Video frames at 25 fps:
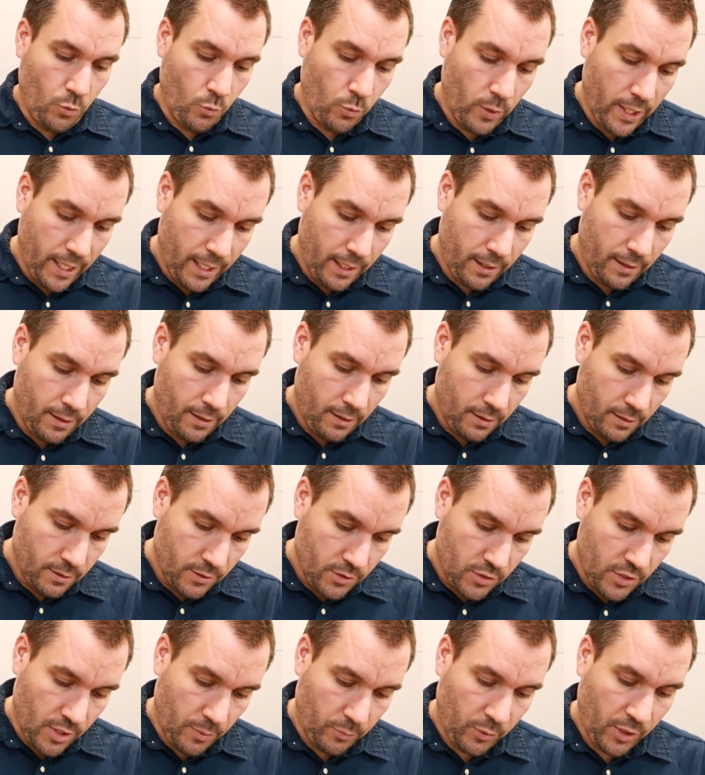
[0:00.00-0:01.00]
When
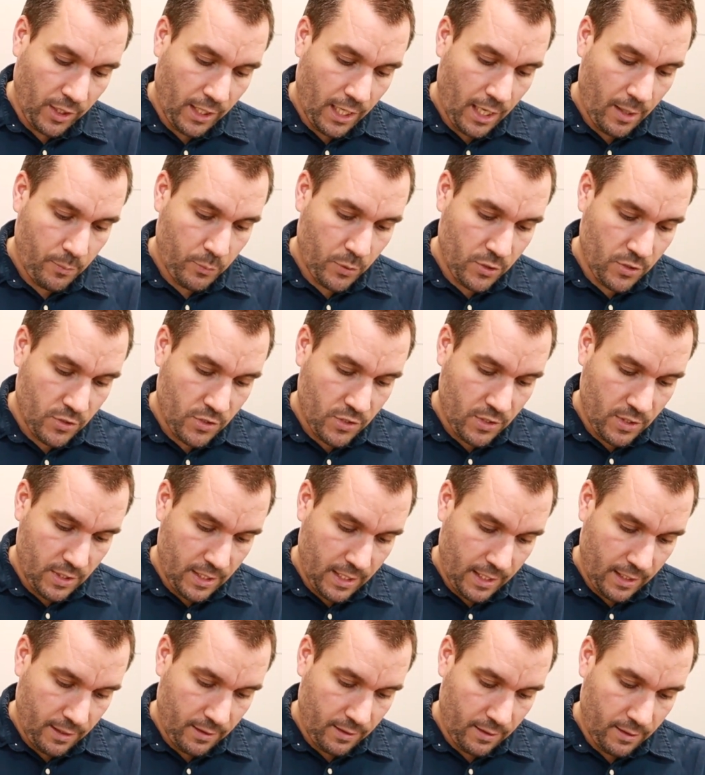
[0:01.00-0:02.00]
something happens
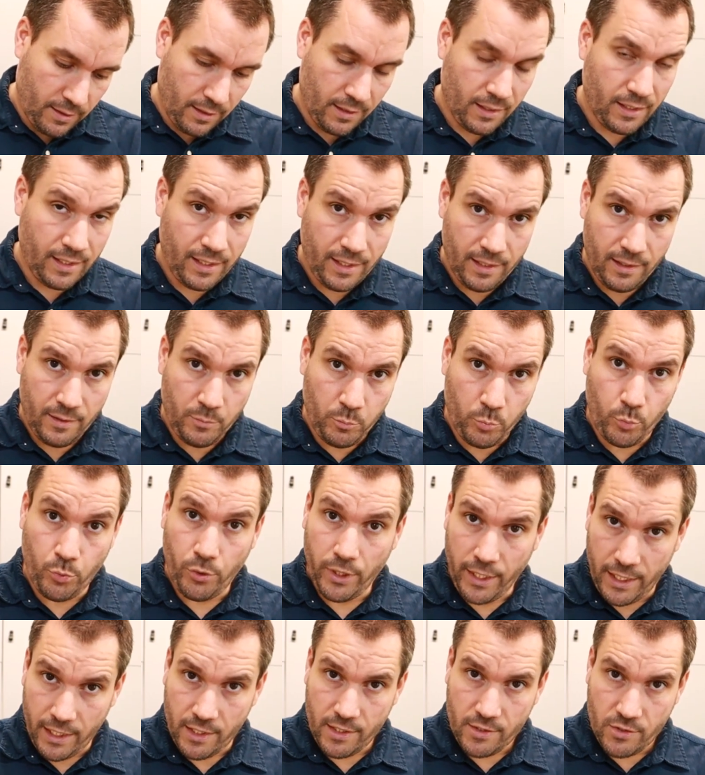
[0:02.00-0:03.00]
that it
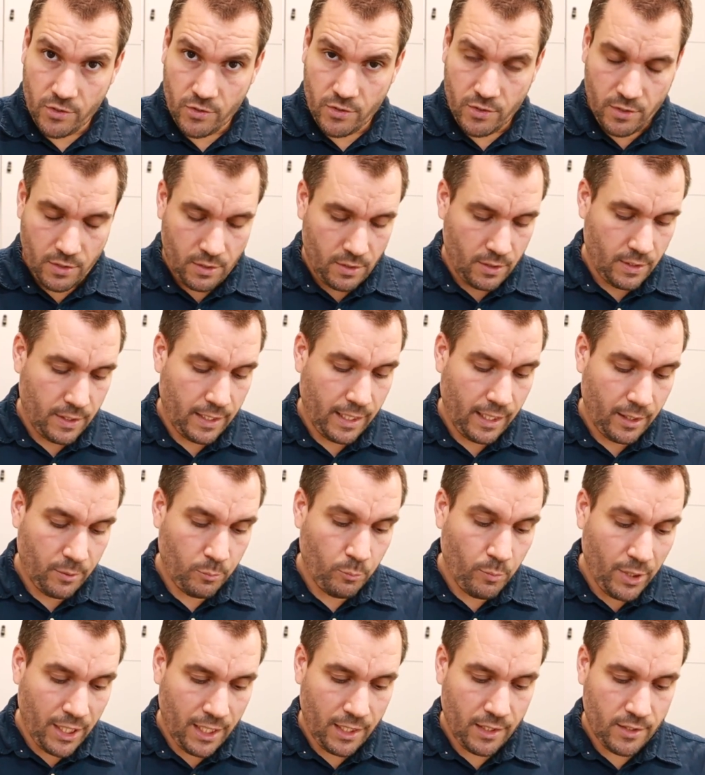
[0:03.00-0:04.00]
breaks,
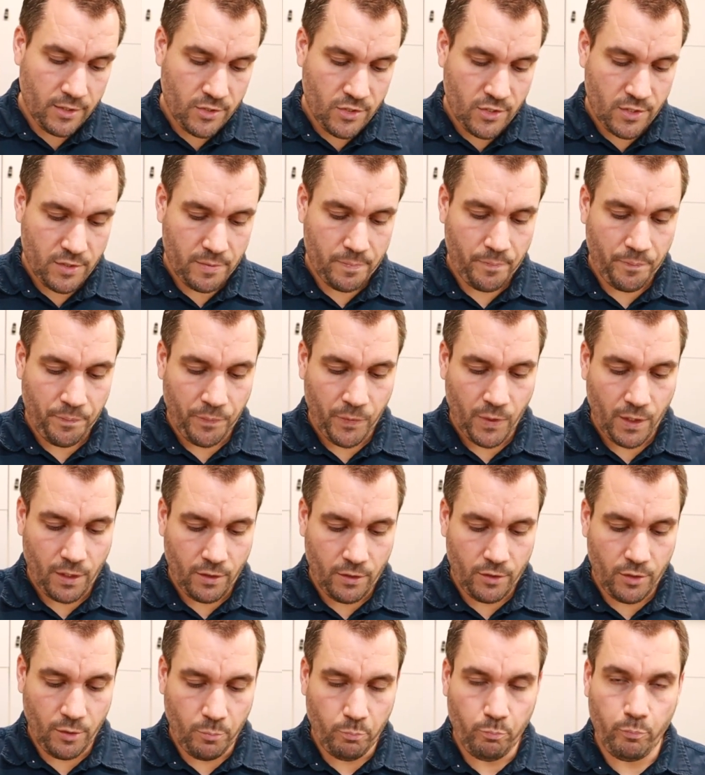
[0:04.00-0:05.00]
that means
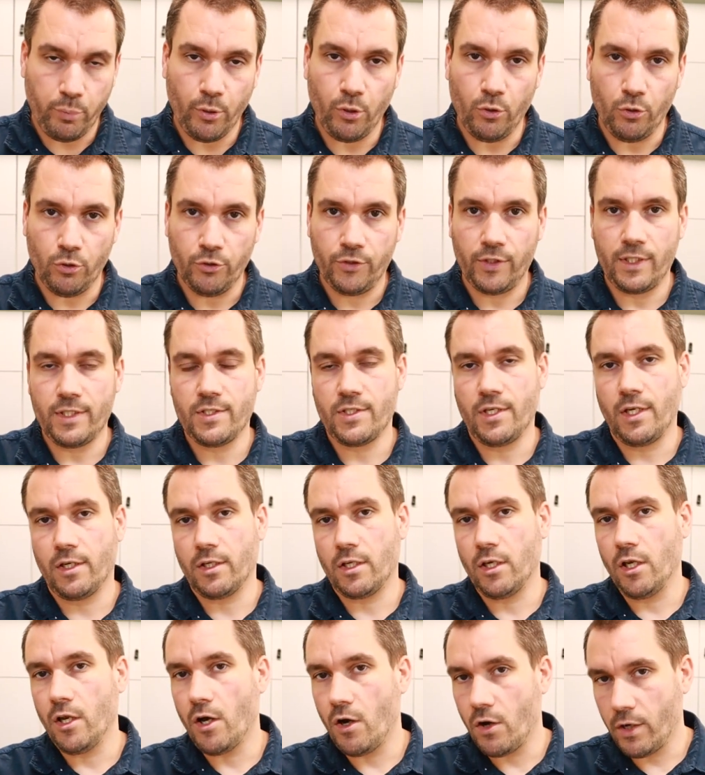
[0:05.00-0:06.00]
the bolt is
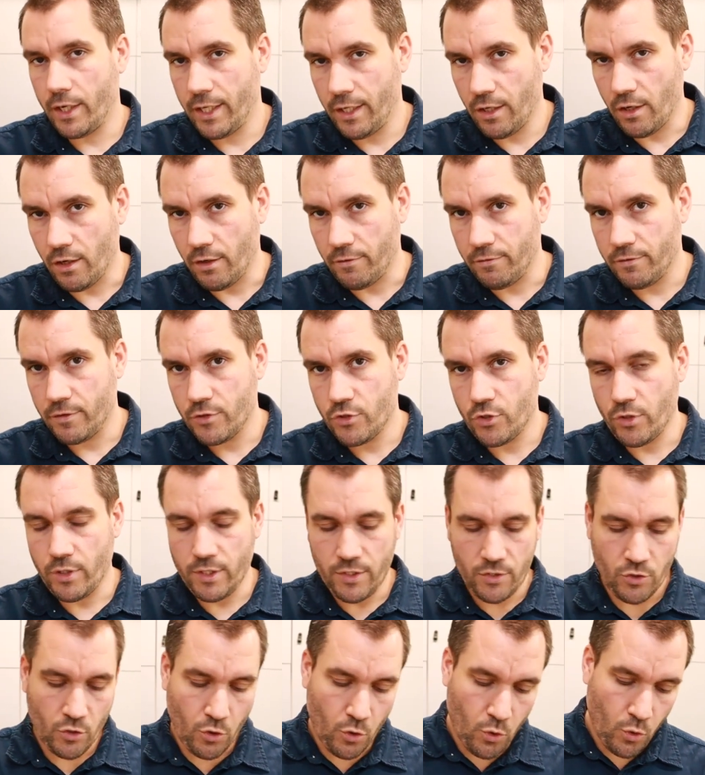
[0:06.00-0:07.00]
not long enough, so
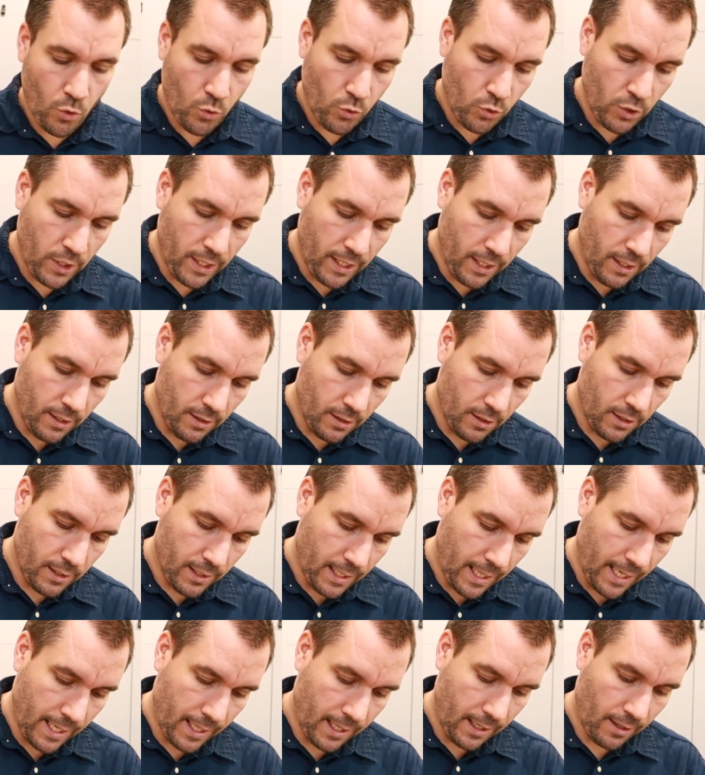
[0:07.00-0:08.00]
it's only
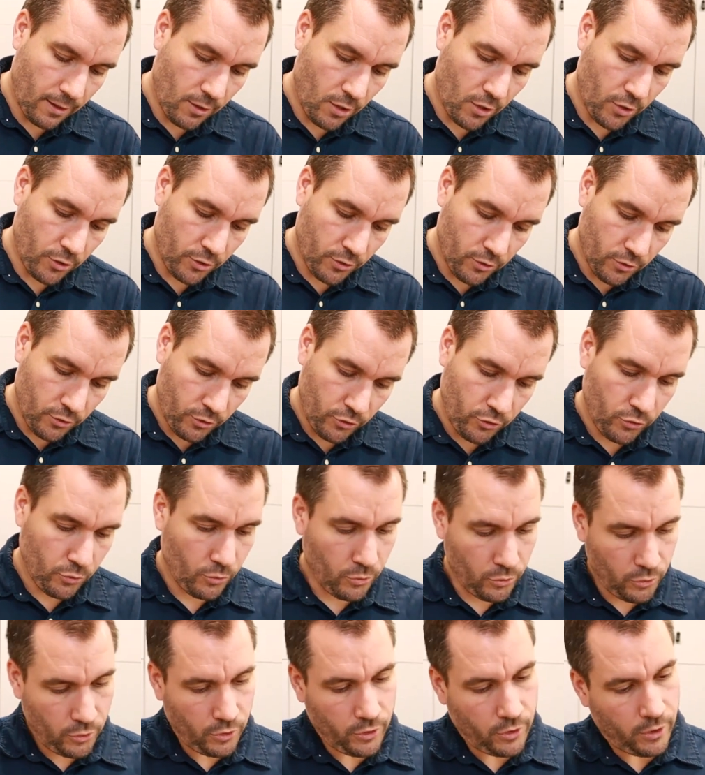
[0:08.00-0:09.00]
hanging on
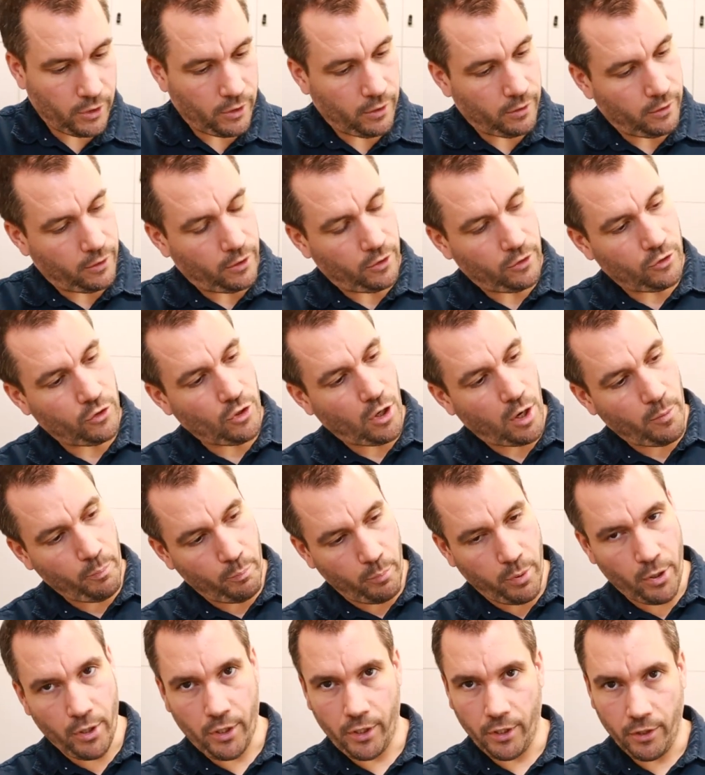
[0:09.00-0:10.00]
to the
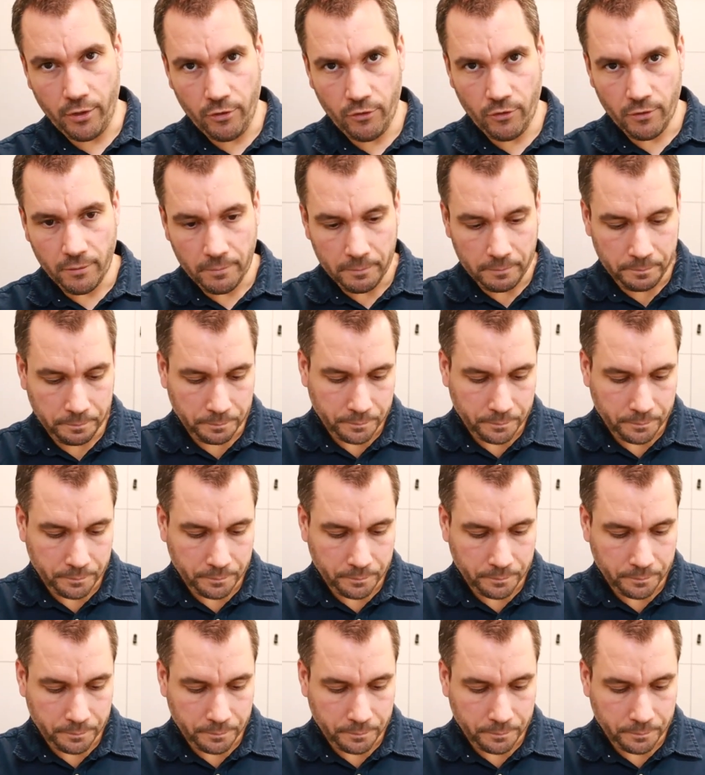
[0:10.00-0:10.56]
top part.